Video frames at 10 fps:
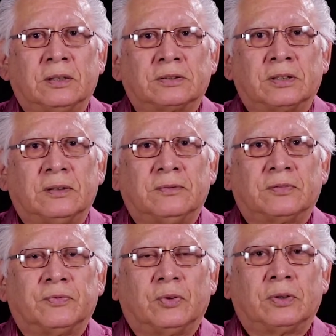a
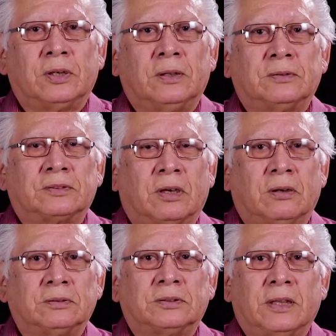service for
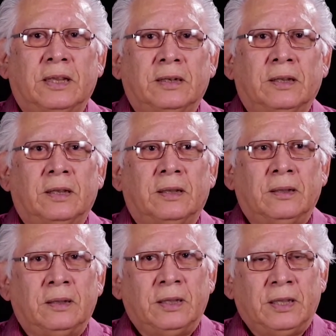songs and
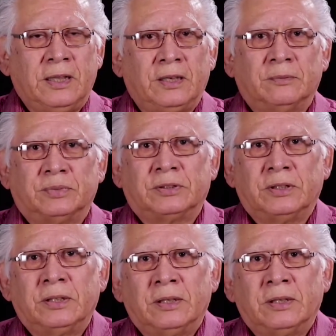hymns.